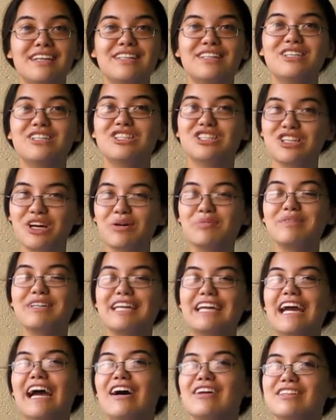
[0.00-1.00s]
There's so
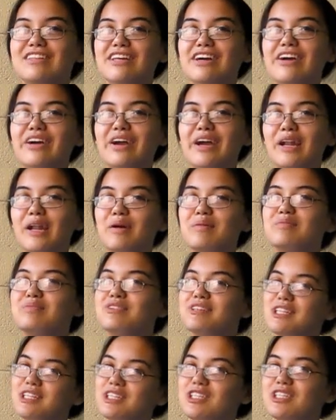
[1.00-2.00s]
many out there, and I'm
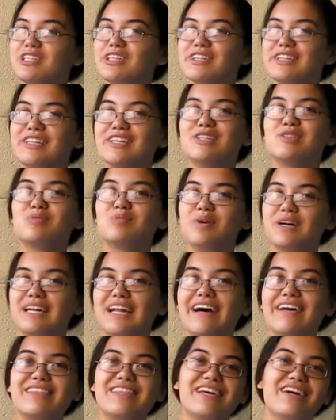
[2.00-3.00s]
pretty sure there's one
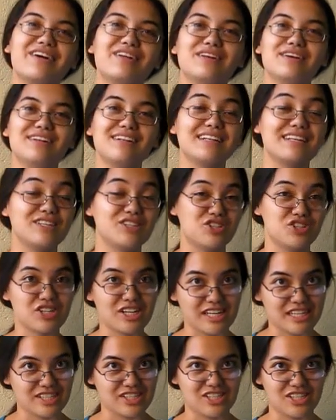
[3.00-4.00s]
out there that'll
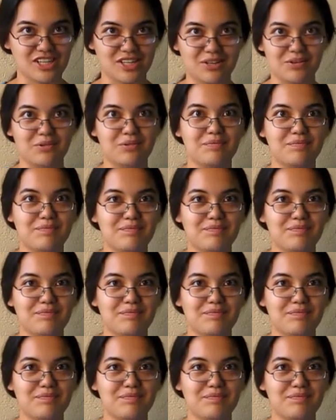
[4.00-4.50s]
interest you.